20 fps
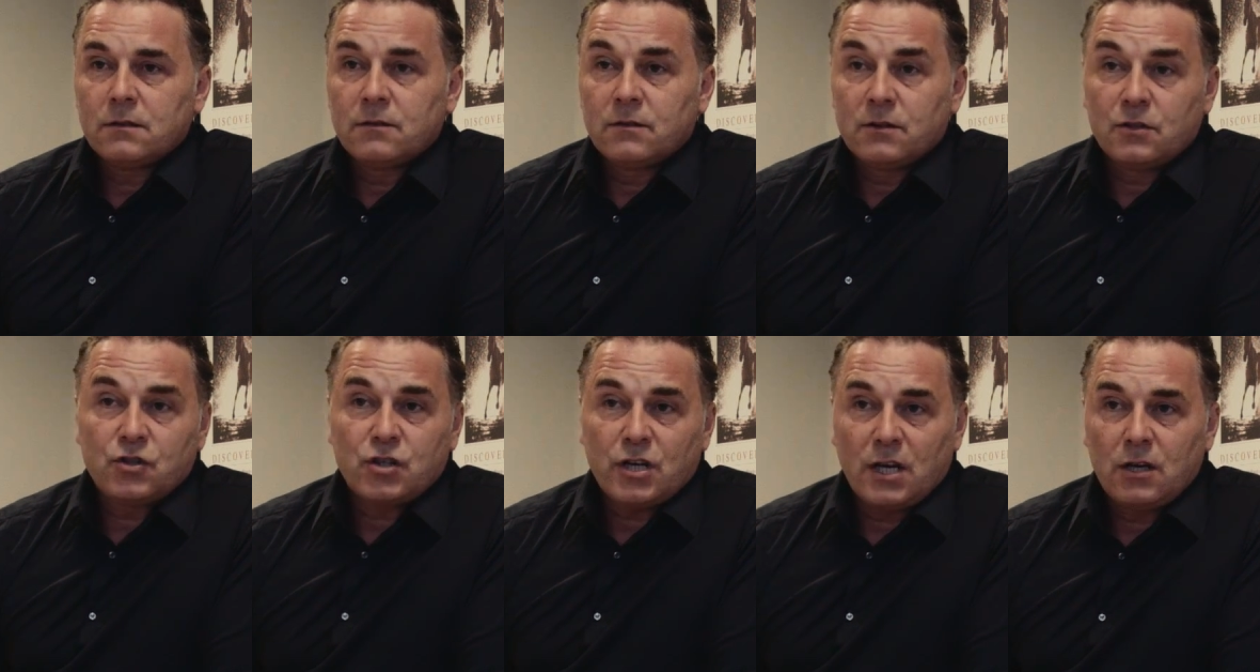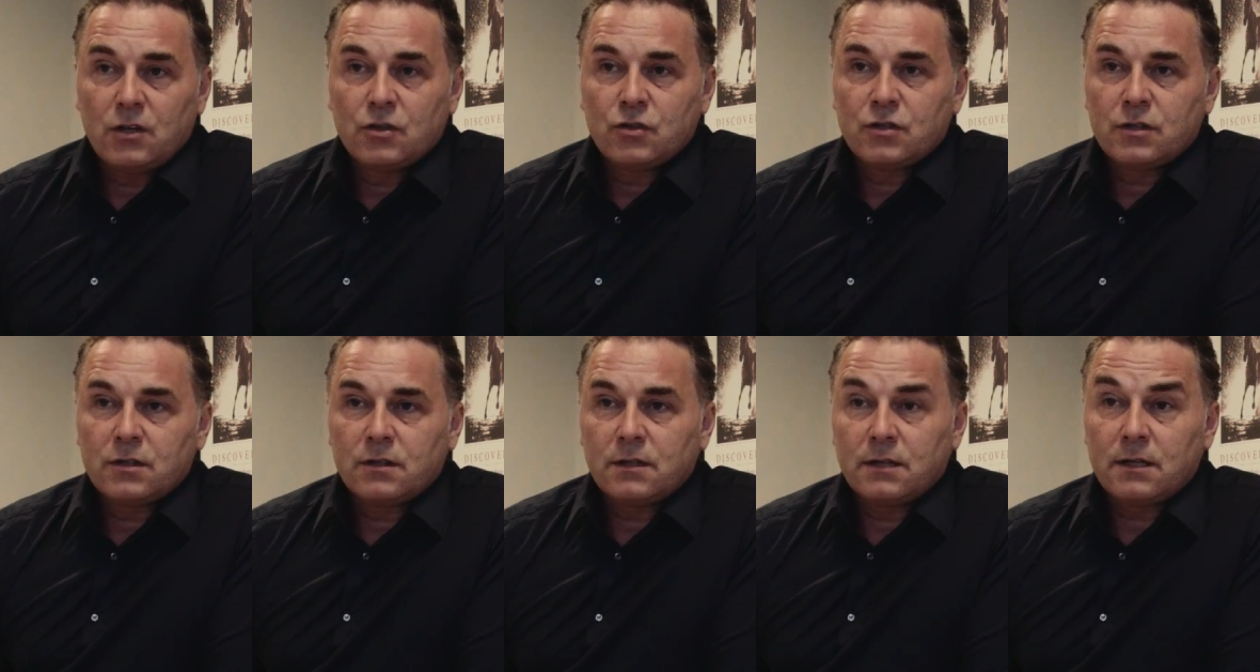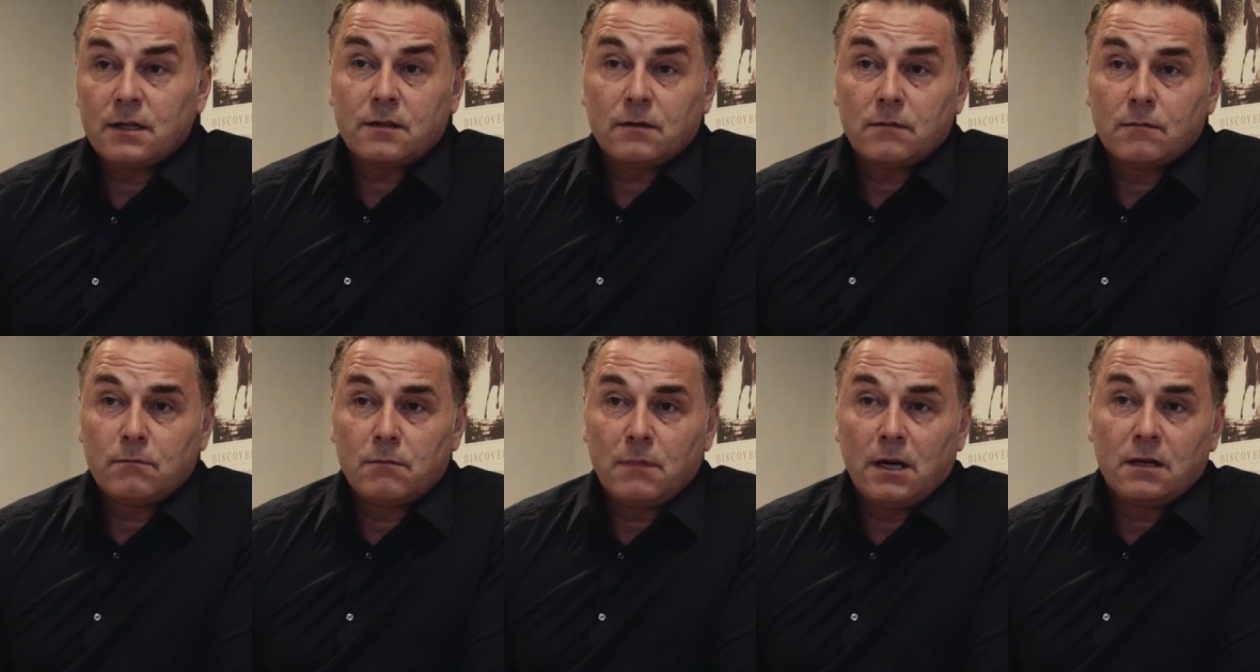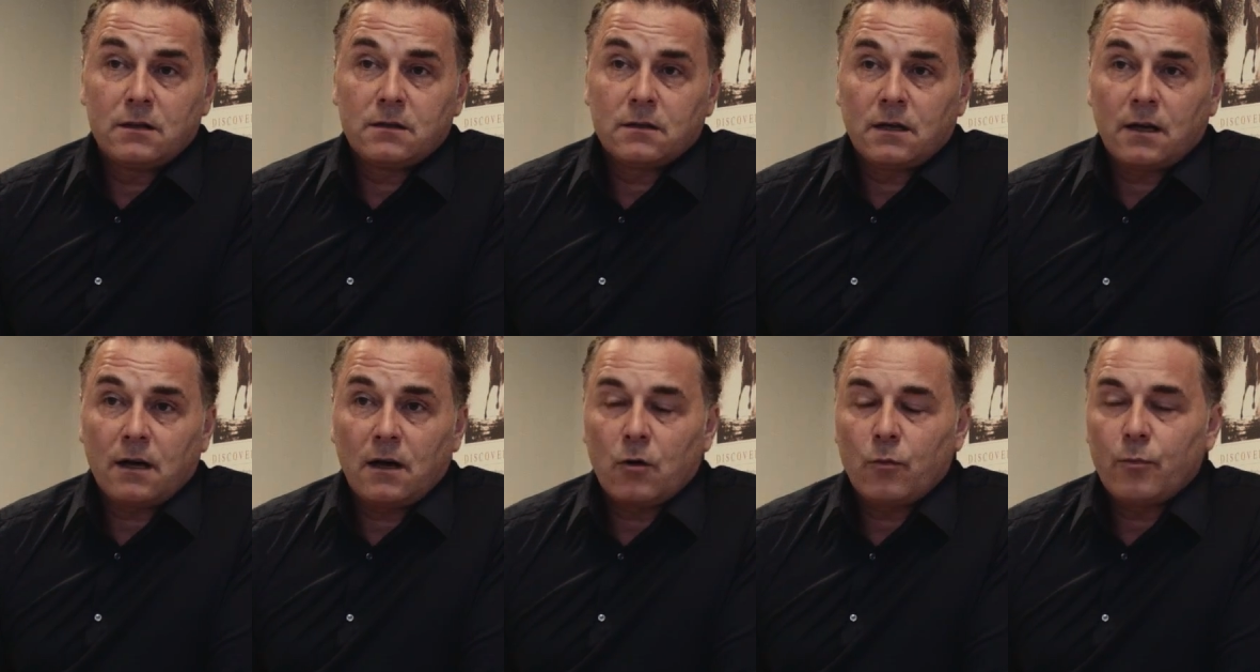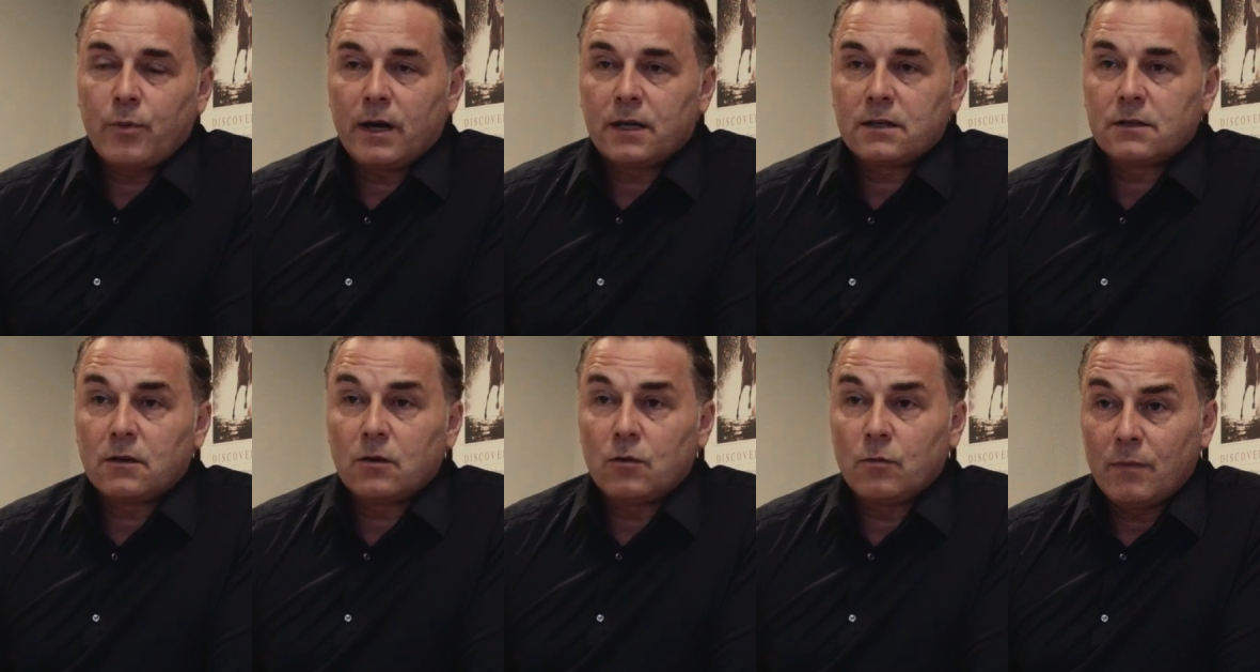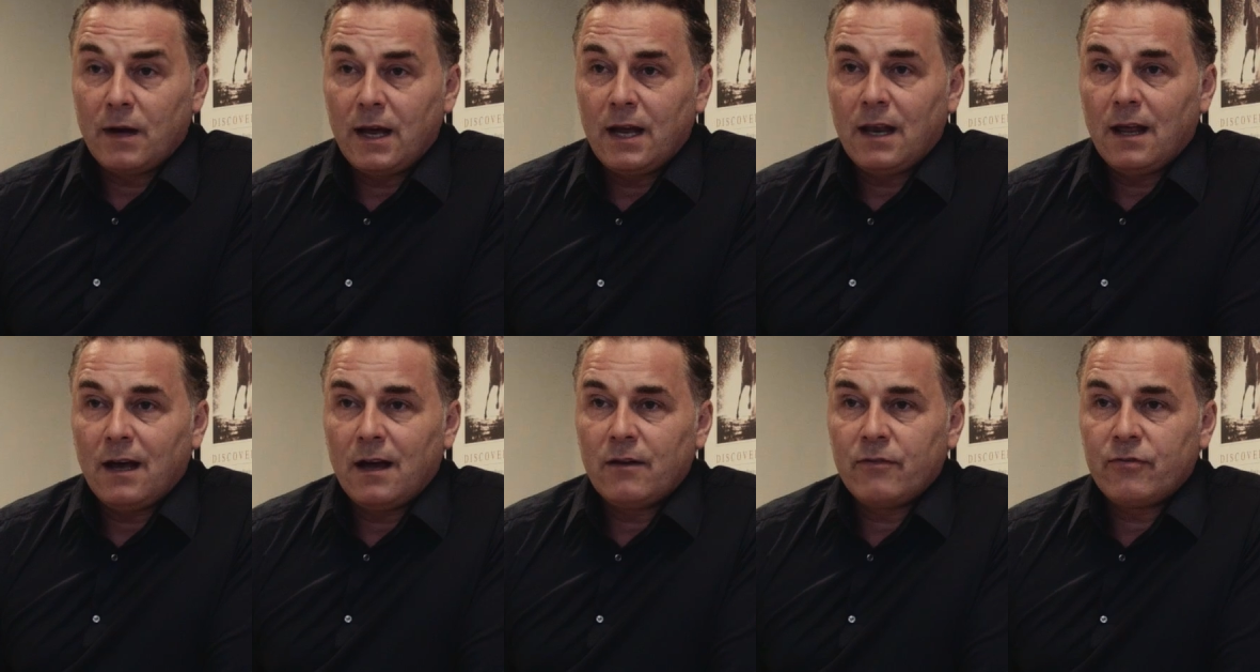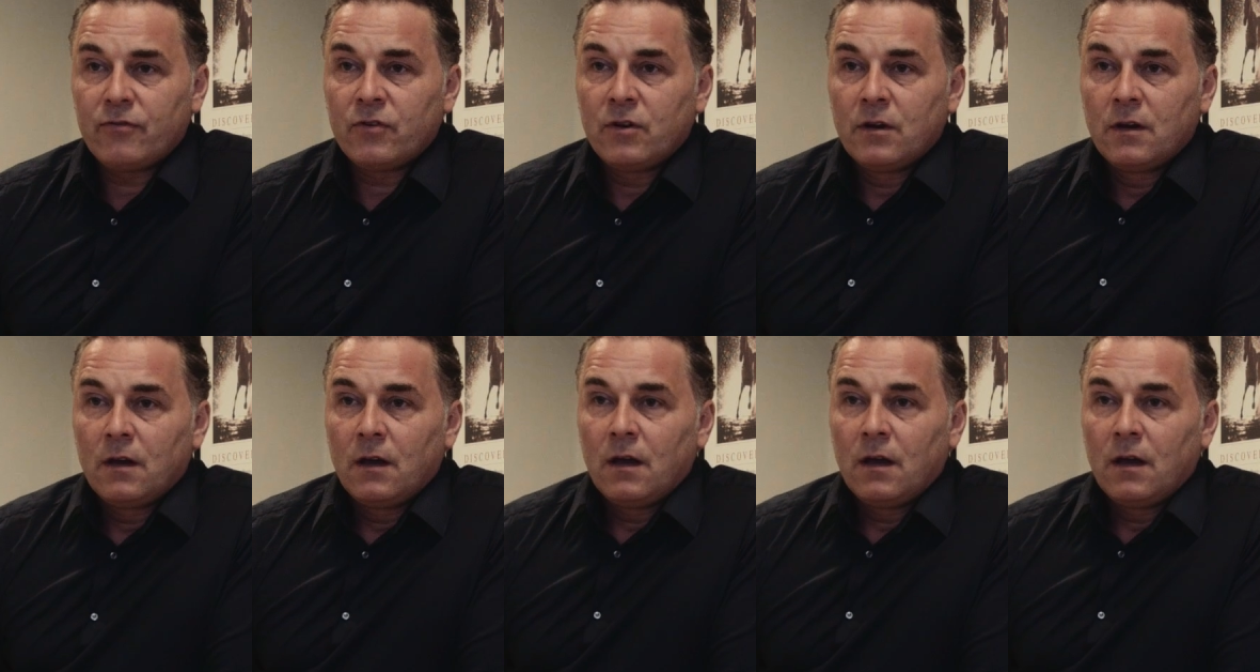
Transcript: the change that made chiropractic on my life,